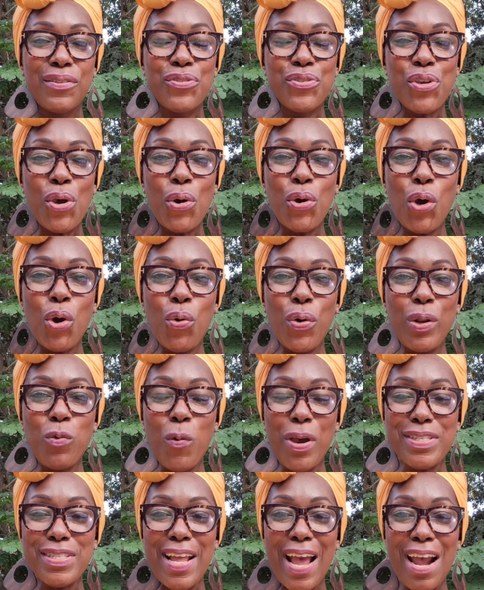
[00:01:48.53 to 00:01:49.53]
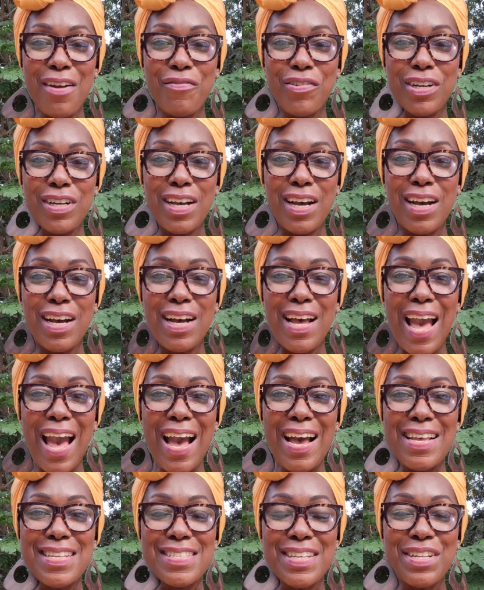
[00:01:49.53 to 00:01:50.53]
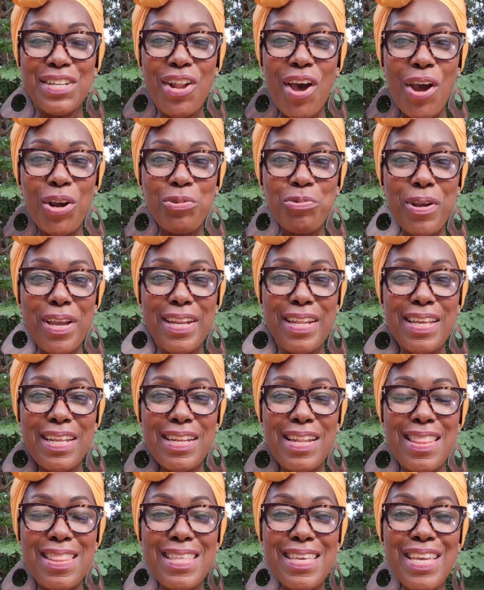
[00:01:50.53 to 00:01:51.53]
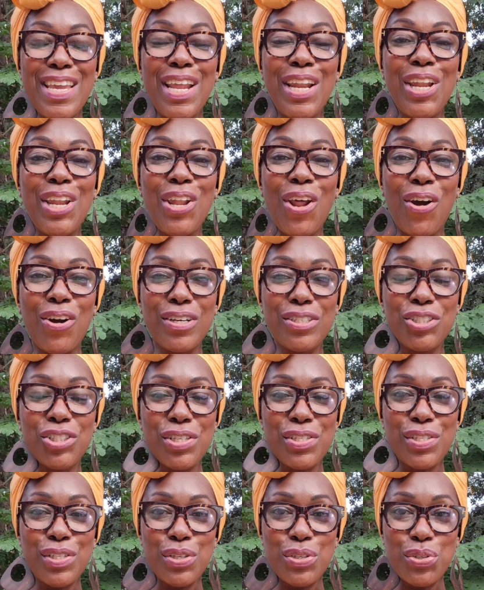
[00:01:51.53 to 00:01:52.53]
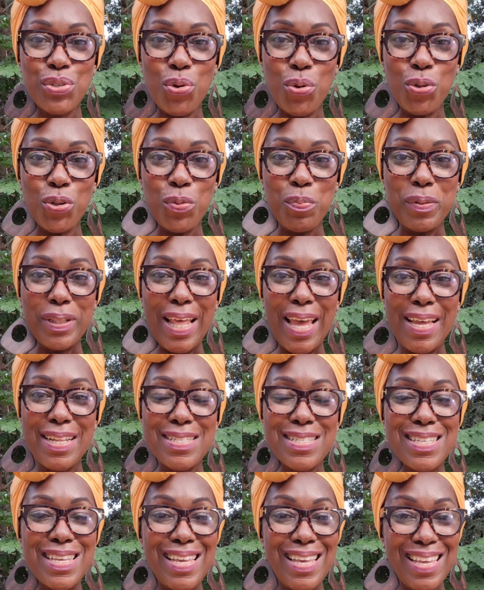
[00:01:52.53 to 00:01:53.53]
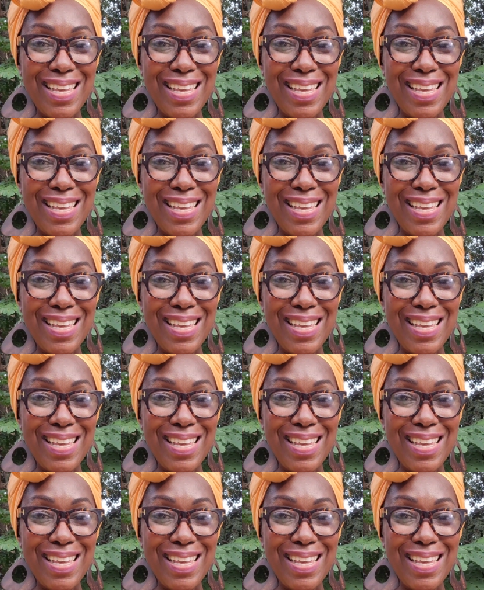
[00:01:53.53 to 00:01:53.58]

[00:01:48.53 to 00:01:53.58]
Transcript: Togo in West Africa has inaugurated the largest solar plant